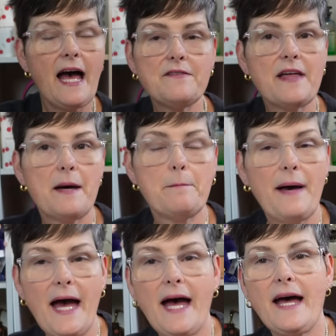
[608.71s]
have that
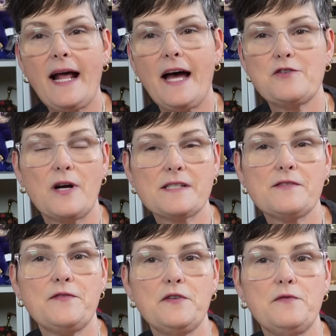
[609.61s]
bad
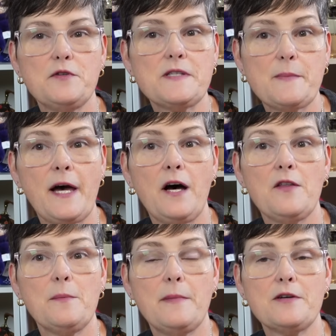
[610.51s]
hydroxyfufu smell
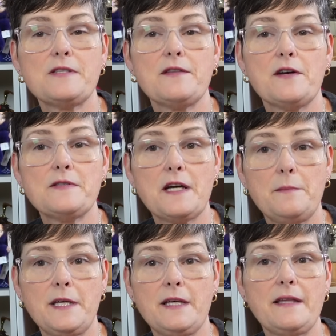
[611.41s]
that most of those come
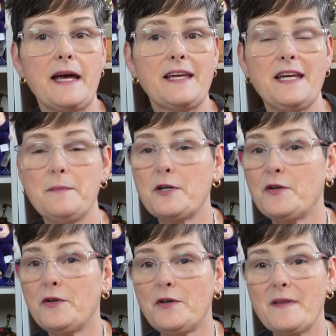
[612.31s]
in, that
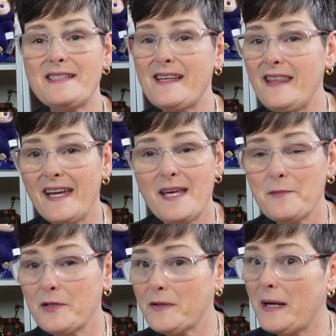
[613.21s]
chemical. They say that
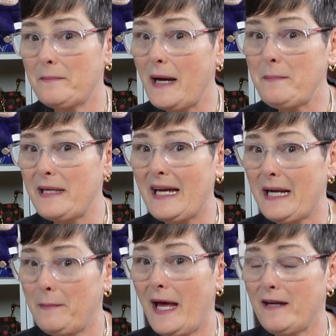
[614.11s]
chemical might be kind
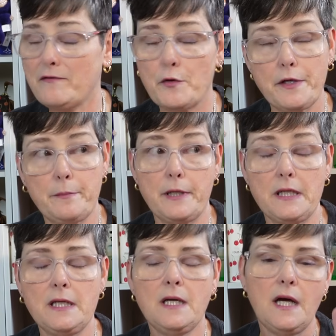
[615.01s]
of bad for you,
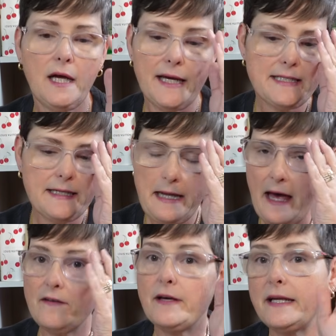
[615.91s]
but it didn't
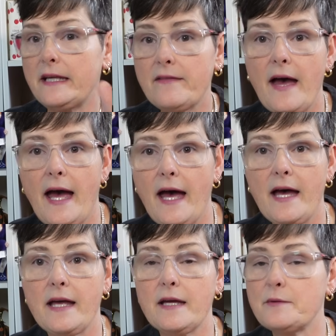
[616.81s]
have any of
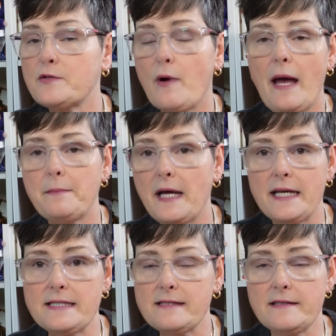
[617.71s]
that. It was wrapped
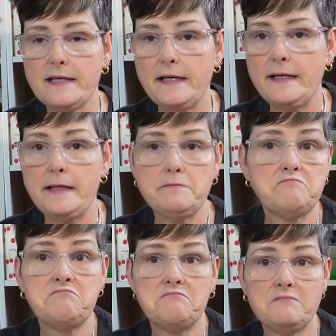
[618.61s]
nicely.
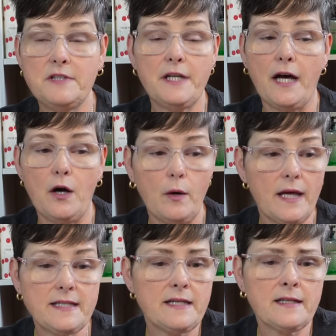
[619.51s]
You know,
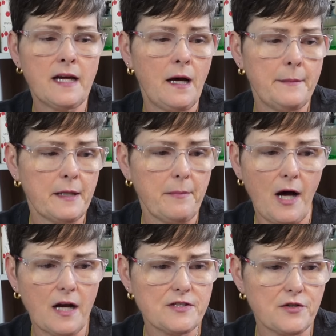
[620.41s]
it didn't come in a
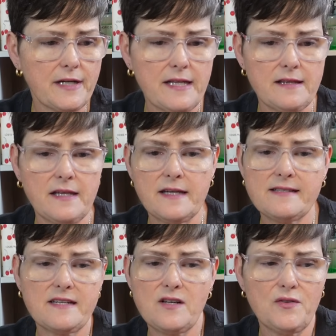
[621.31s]
box or anything, because
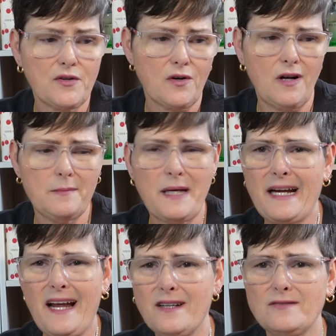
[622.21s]
I told the girl, I'm like,
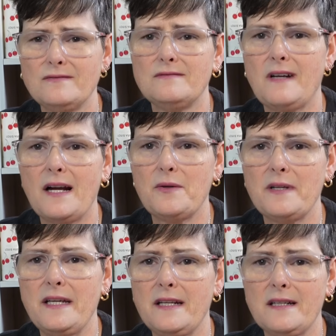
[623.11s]
I don't
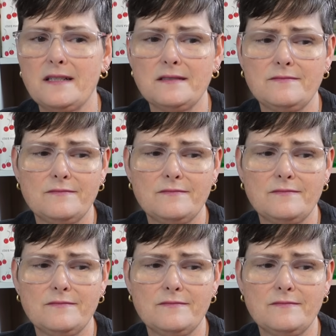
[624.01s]
need a